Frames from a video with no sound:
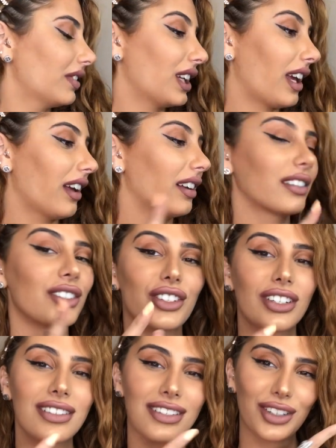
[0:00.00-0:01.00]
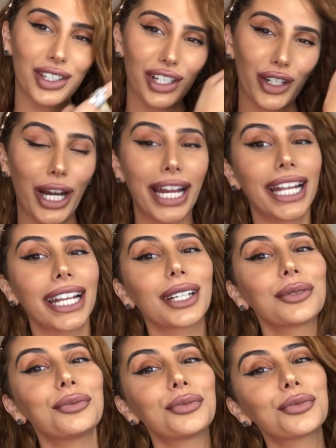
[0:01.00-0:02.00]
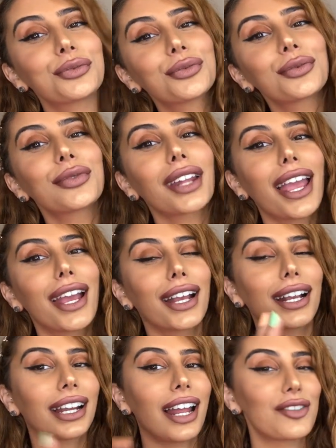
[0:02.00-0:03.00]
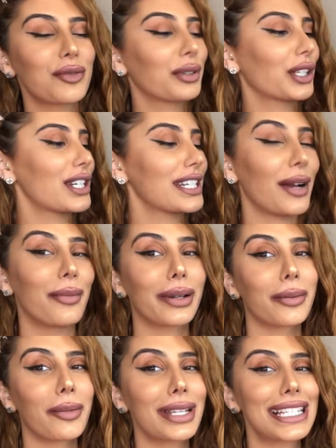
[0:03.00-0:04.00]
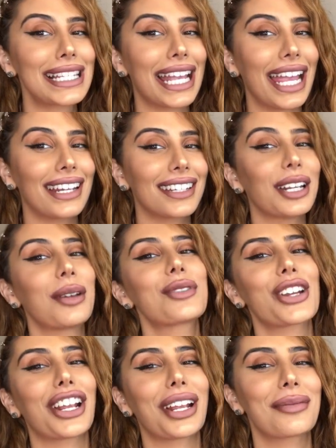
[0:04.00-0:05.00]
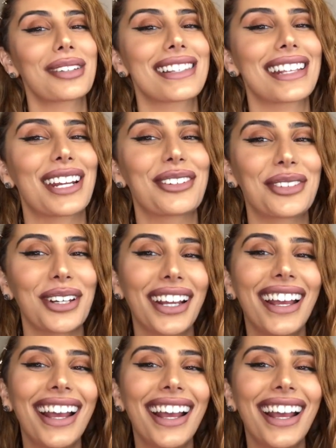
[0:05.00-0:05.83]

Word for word: Yeah, she's cranky. Gonna have to put her down, but I'm a bit scared. And no, I'm joking, I'm not scared of her.